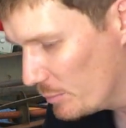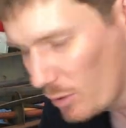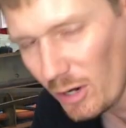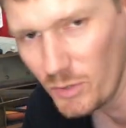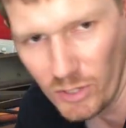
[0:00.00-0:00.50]

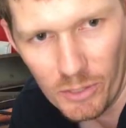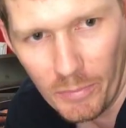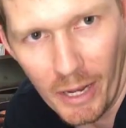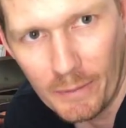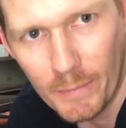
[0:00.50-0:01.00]
Primer is a
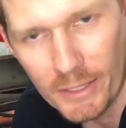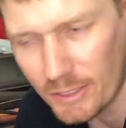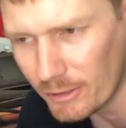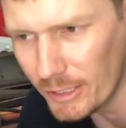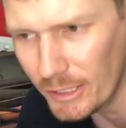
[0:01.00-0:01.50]
paint
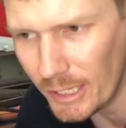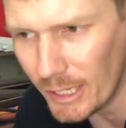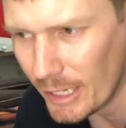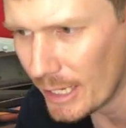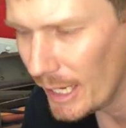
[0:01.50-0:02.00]
basically,
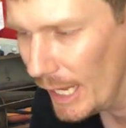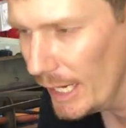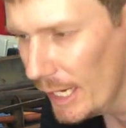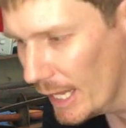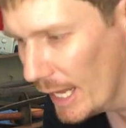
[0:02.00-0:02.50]
and